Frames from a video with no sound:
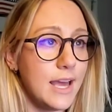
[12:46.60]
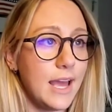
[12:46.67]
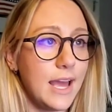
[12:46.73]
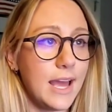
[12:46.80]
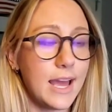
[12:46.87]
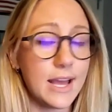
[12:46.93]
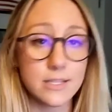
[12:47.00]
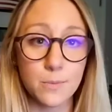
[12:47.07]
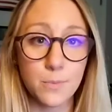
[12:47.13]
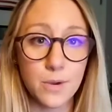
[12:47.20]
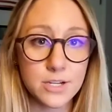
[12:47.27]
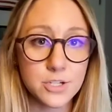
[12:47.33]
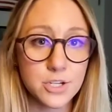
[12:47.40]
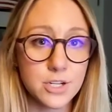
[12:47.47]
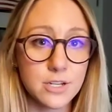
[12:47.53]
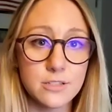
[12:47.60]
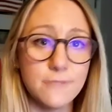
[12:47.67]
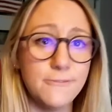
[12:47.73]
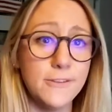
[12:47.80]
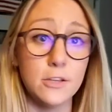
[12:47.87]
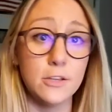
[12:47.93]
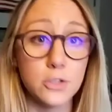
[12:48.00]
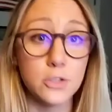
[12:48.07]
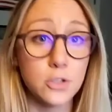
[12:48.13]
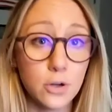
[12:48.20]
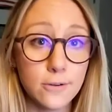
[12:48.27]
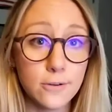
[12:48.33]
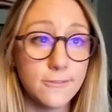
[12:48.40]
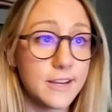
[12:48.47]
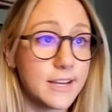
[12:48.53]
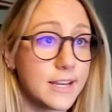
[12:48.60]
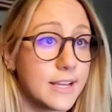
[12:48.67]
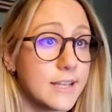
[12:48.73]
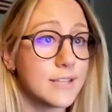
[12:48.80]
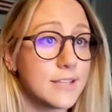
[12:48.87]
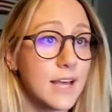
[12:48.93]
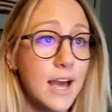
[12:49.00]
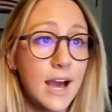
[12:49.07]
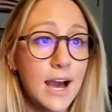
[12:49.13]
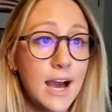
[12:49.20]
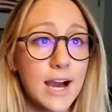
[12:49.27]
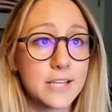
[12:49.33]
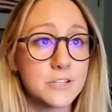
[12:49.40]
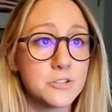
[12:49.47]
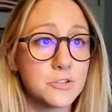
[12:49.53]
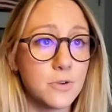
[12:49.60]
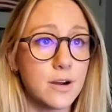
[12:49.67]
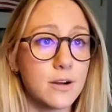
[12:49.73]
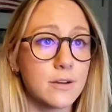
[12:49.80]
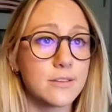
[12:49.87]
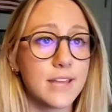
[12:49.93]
and depression, to feel nervous, high strung.